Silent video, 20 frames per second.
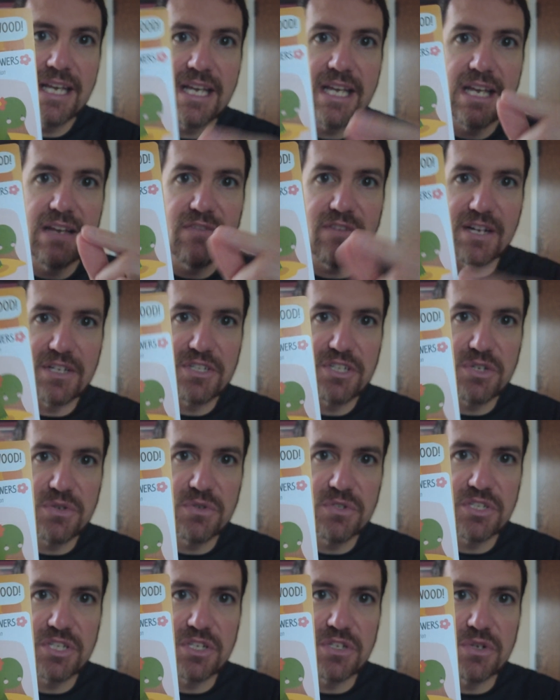if I choose
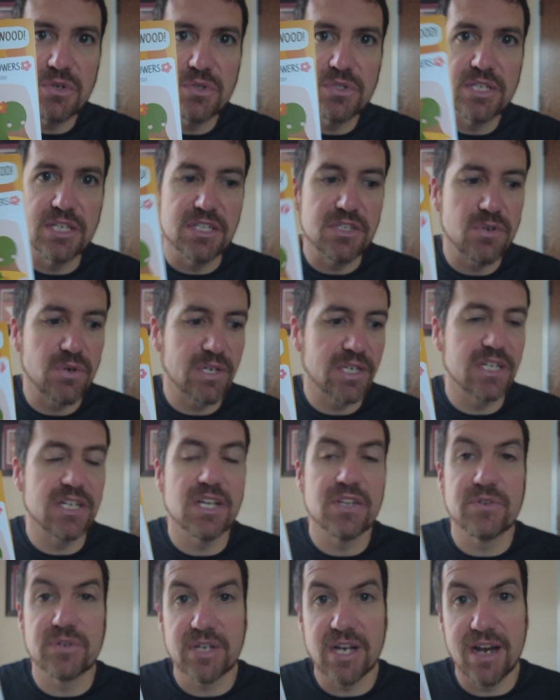to use it during
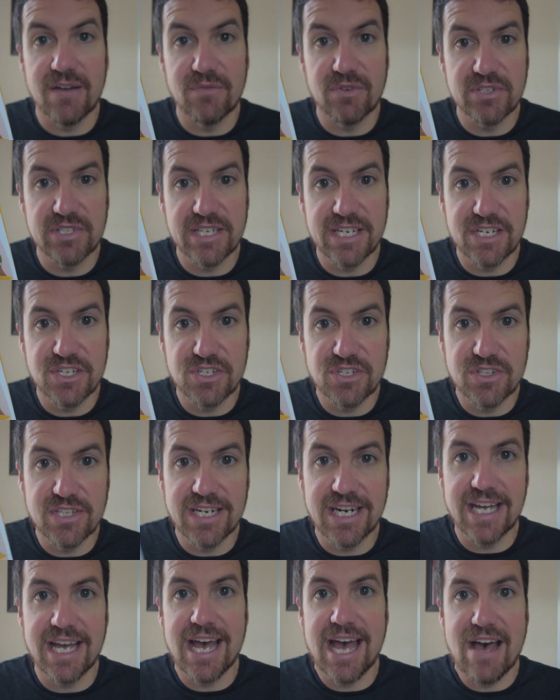another conversation that
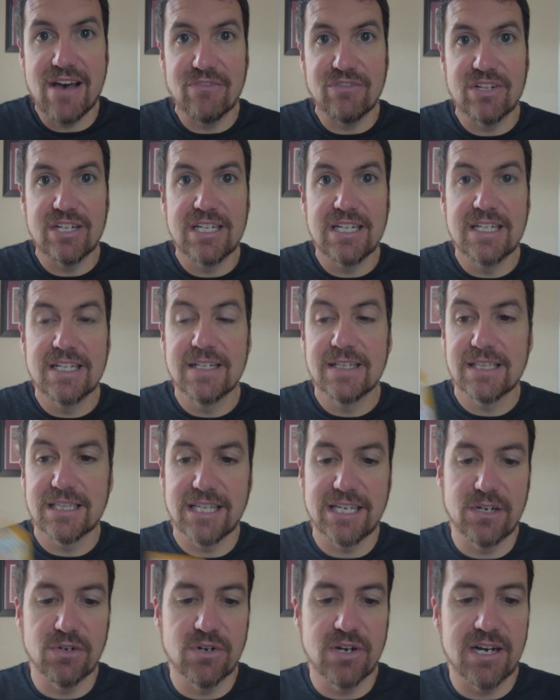I have
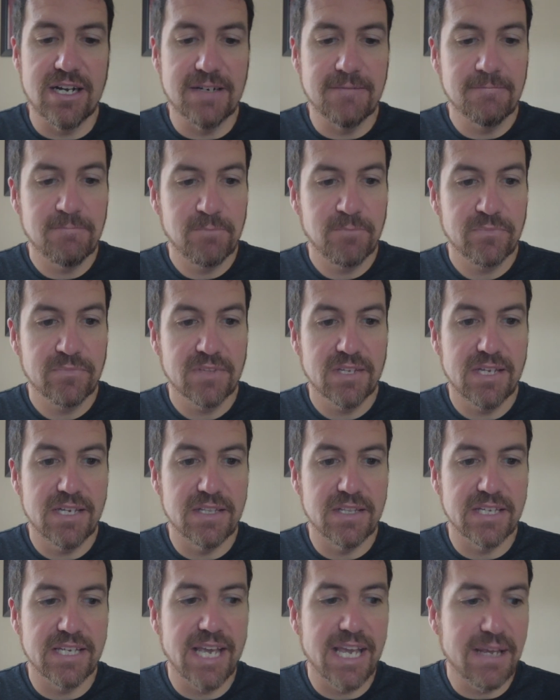later on in
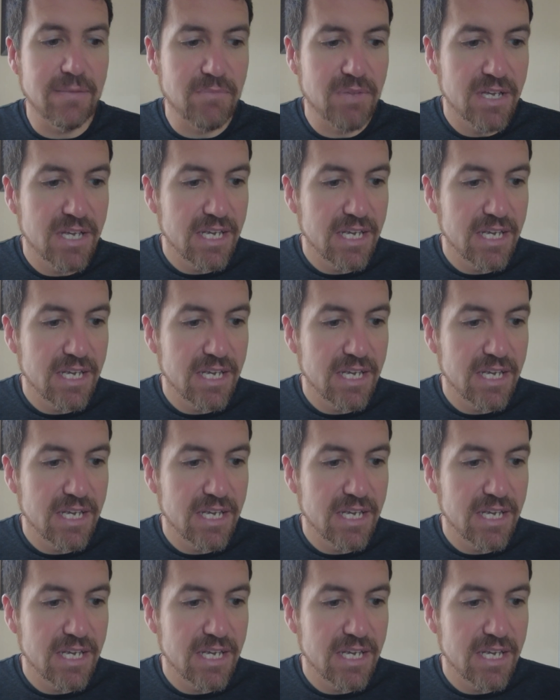the game.